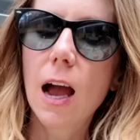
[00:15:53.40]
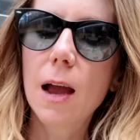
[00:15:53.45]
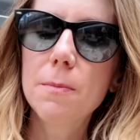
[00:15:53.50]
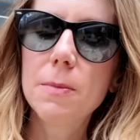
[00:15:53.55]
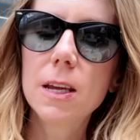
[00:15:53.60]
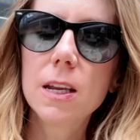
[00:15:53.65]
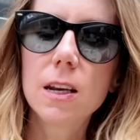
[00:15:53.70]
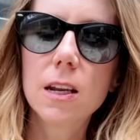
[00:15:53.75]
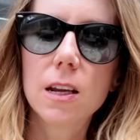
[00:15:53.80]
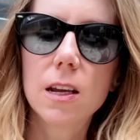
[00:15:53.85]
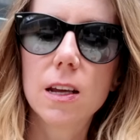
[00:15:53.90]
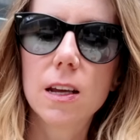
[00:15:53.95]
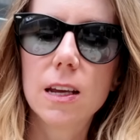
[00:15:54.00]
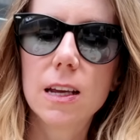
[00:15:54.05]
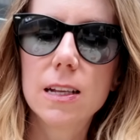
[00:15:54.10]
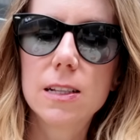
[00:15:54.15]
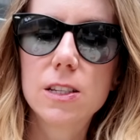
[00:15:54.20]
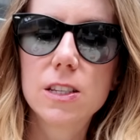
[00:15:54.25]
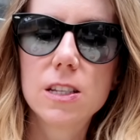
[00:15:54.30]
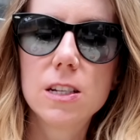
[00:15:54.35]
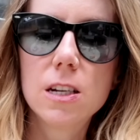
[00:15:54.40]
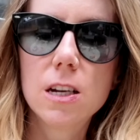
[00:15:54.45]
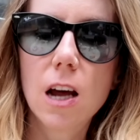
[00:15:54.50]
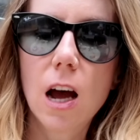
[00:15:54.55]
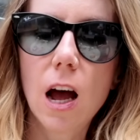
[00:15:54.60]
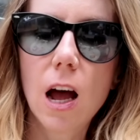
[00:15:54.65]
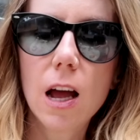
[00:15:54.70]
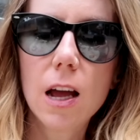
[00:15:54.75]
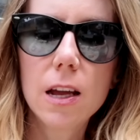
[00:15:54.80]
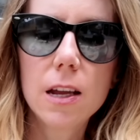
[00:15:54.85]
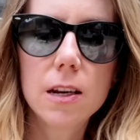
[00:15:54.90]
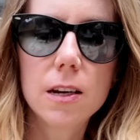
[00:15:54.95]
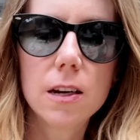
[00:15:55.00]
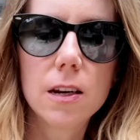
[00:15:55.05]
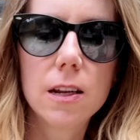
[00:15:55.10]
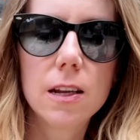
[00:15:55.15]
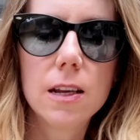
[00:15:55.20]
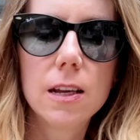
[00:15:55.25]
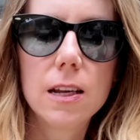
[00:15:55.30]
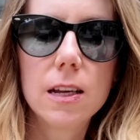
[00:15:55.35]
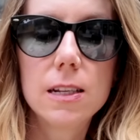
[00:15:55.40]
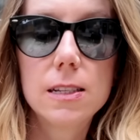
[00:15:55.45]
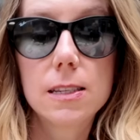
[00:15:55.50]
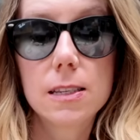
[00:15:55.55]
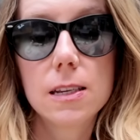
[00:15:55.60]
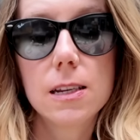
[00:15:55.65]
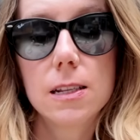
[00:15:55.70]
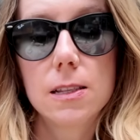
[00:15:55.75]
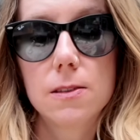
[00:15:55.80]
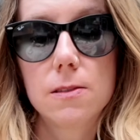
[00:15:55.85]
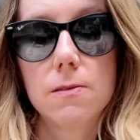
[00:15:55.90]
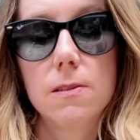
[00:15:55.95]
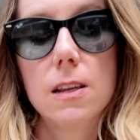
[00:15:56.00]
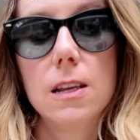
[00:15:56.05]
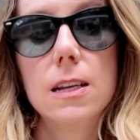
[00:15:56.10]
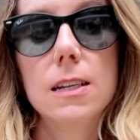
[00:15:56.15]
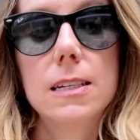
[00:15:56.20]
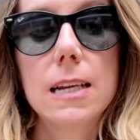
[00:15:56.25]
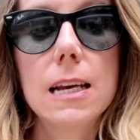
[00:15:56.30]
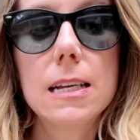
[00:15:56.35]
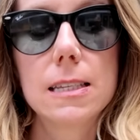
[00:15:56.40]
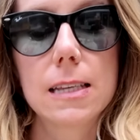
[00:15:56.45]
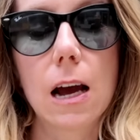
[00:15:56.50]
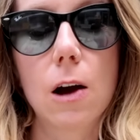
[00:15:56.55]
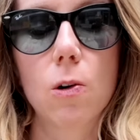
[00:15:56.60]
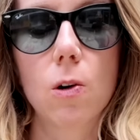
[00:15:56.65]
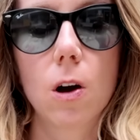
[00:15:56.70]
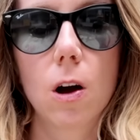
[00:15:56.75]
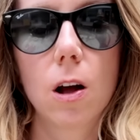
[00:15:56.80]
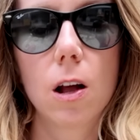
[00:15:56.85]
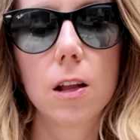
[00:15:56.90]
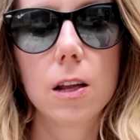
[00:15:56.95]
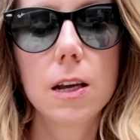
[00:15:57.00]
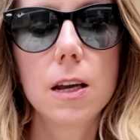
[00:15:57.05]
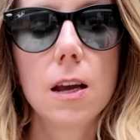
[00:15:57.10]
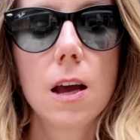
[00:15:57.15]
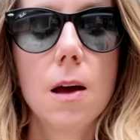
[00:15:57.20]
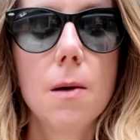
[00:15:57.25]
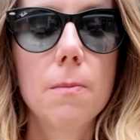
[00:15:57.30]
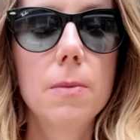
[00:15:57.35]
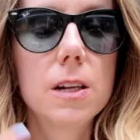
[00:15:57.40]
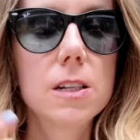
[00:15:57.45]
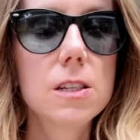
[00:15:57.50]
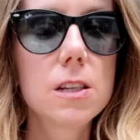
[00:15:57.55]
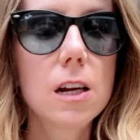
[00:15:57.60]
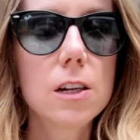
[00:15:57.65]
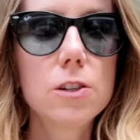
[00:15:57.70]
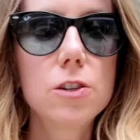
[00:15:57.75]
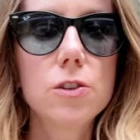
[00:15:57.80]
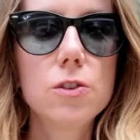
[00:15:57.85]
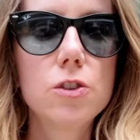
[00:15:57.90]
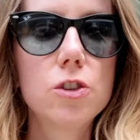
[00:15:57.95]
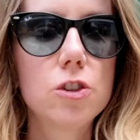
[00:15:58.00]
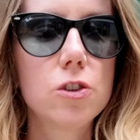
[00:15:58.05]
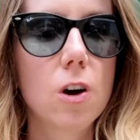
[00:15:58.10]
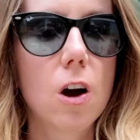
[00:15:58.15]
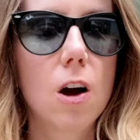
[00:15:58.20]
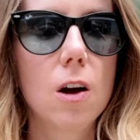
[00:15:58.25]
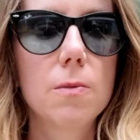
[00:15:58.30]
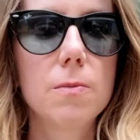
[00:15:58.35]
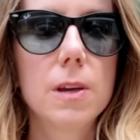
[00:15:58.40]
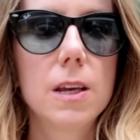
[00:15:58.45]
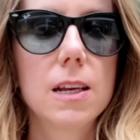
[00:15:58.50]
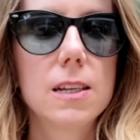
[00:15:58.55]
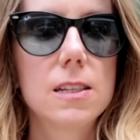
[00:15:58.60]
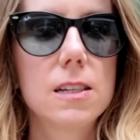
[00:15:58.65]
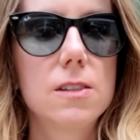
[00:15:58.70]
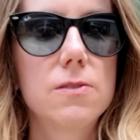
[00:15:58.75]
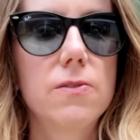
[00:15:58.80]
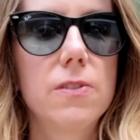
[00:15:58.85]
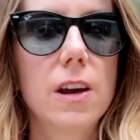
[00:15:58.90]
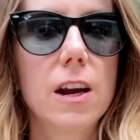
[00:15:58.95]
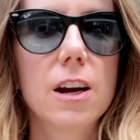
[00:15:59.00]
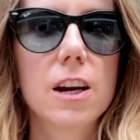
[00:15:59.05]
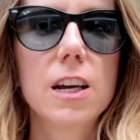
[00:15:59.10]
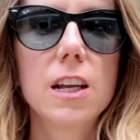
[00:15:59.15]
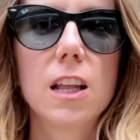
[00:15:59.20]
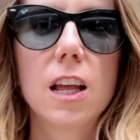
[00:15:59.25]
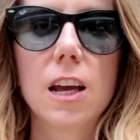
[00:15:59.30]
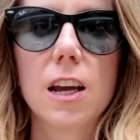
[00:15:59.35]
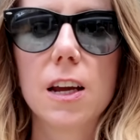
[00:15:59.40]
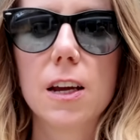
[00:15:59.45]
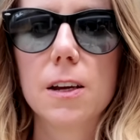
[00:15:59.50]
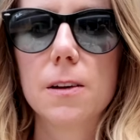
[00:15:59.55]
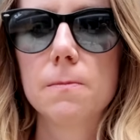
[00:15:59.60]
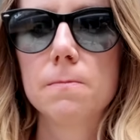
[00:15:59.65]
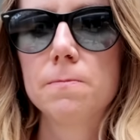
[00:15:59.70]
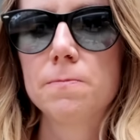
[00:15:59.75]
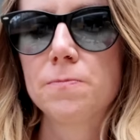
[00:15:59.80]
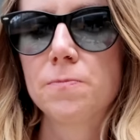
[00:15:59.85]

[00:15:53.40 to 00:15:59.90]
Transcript: I mean, it's not... It's It, it tastes alcohol-y, but it's not too strong because it's very like...